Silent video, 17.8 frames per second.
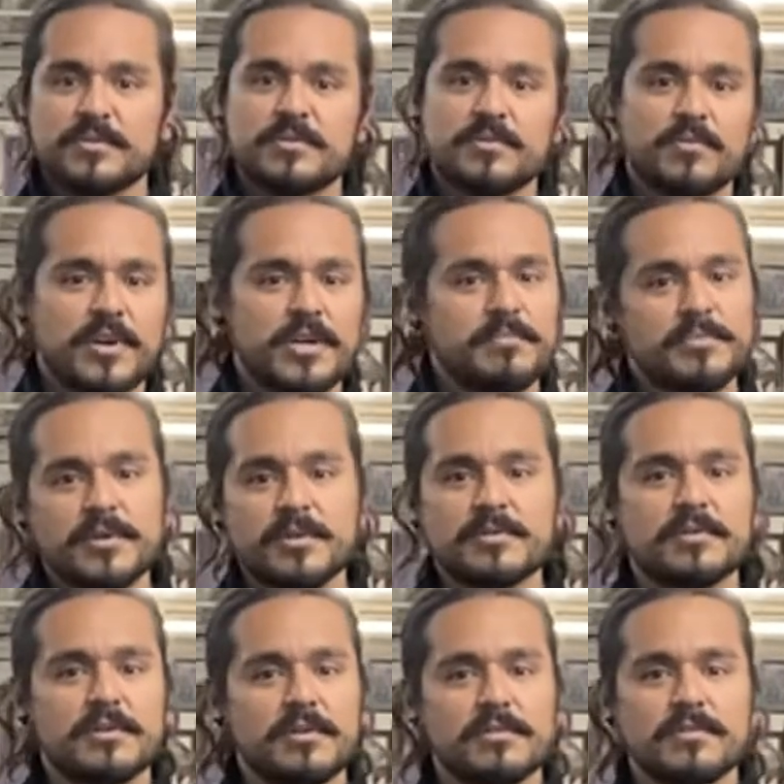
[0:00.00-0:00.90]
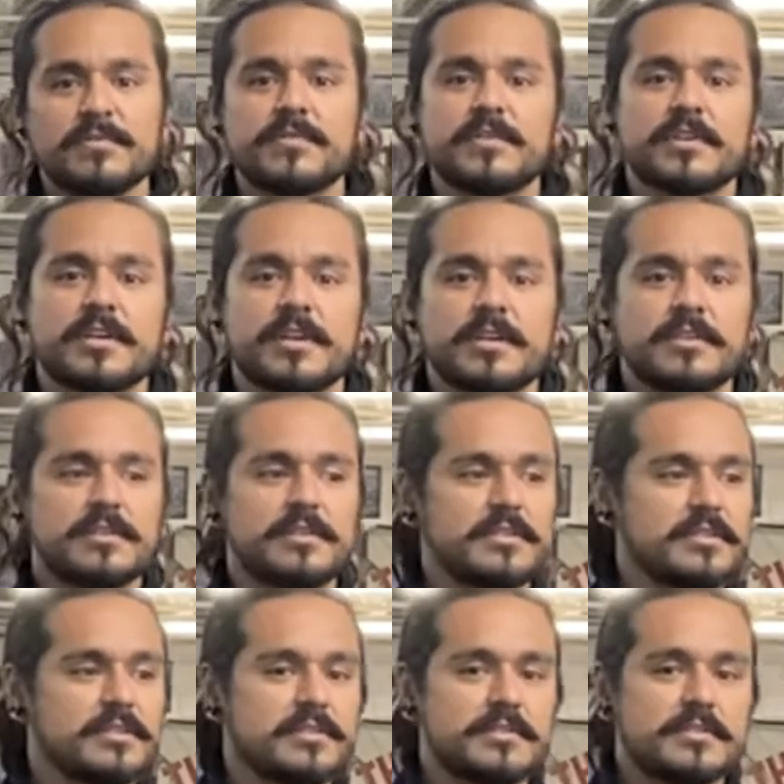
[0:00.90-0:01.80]
a white belt all over again
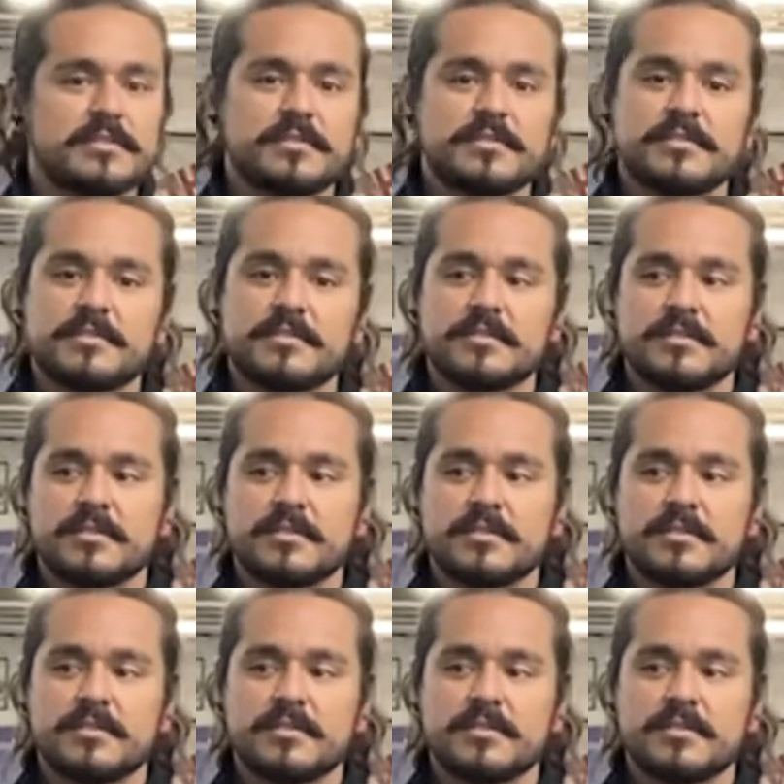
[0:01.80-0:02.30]
is